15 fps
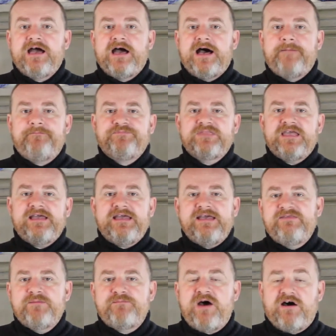
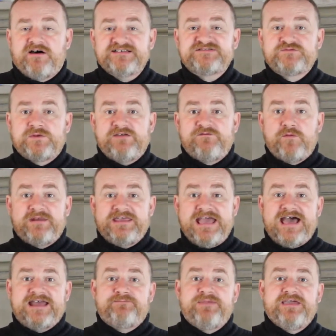In the past, when everybody
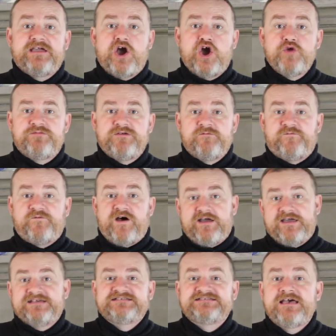had big open
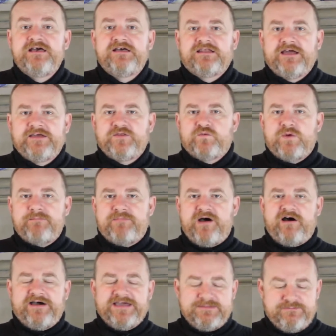fires like the one
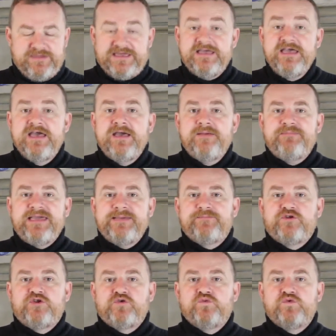behind me,
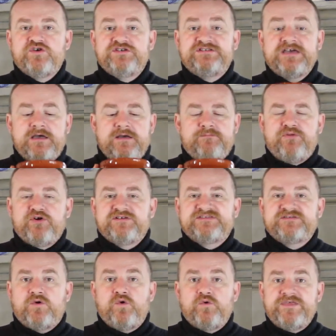people would
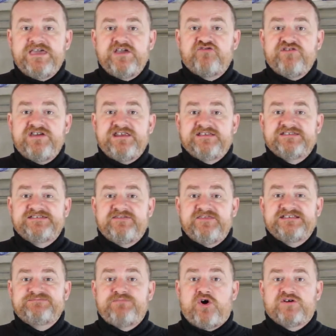put all the ingredients in
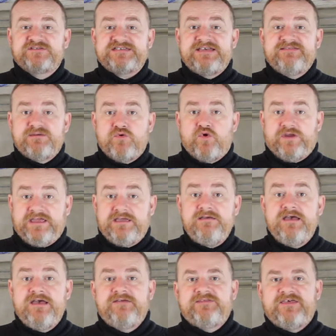this pot in the morning,
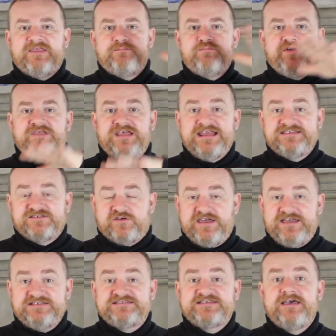then they'd put the lid on
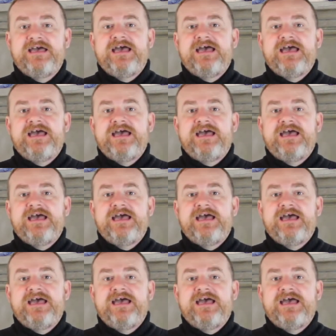it,